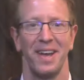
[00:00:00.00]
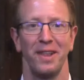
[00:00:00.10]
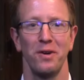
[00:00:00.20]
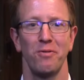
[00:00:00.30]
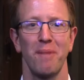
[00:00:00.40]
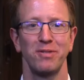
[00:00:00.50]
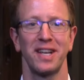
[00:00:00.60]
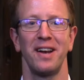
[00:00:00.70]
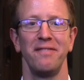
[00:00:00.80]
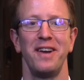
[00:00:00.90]
Hello,
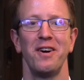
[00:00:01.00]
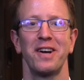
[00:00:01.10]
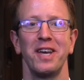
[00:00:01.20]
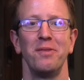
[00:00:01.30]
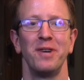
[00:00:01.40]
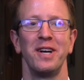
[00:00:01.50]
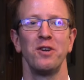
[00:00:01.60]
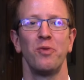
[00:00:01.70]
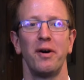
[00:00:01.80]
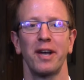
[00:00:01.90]
Representative Derek Kilmer
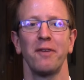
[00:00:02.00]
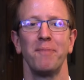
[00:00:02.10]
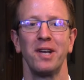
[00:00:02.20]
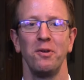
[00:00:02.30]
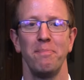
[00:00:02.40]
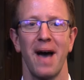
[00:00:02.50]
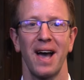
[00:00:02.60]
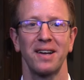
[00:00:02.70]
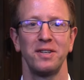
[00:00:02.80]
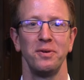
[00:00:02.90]
here, welcoming you
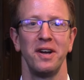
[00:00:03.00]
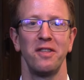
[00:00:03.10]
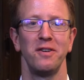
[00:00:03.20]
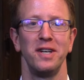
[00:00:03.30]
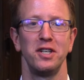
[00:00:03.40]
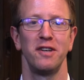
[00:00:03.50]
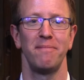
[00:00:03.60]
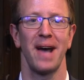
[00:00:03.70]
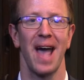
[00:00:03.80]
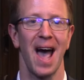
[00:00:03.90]
back to another edition of
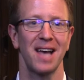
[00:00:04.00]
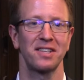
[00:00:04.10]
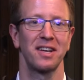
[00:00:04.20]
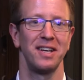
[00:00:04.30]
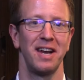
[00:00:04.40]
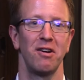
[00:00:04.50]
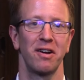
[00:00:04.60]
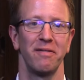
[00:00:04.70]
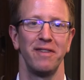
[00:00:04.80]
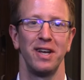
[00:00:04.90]
my Ask
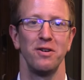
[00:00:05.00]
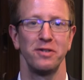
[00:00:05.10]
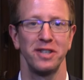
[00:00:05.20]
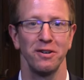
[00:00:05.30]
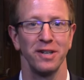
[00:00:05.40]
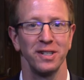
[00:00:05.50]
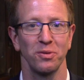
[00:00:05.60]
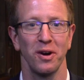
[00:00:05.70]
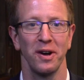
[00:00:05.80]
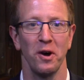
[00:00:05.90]
Derek video
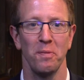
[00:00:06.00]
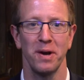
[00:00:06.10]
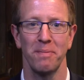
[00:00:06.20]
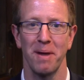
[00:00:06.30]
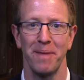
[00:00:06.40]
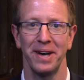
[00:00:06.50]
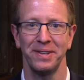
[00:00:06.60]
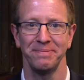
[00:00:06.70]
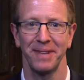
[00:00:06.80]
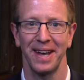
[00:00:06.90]
series, where I open up my
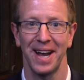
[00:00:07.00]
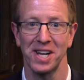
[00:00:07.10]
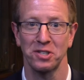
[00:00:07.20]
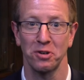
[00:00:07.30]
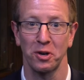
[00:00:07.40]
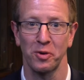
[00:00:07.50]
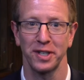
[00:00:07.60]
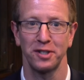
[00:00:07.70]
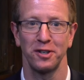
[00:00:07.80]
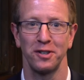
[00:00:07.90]
mail and answer a
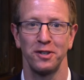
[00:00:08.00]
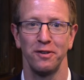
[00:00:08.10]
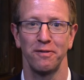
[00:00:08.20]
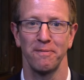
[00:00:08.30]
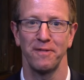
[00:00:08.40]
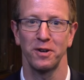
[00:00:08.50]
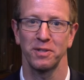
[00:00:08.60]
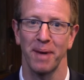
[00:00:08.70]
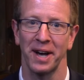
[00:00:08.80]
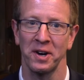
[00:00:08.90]
question or two from
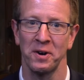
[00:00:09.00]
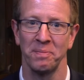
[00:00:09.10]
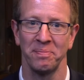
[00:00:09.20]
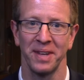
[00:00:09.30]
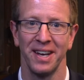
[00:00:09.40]
folks back home.